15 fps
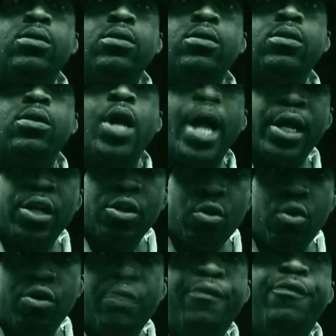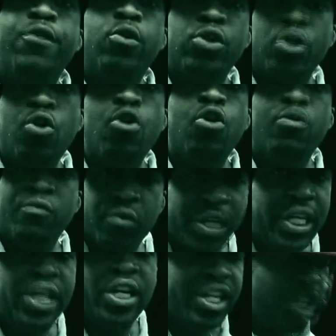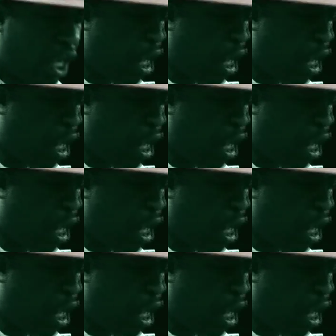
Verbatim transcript: Yeah. I can go on the phone and call, get in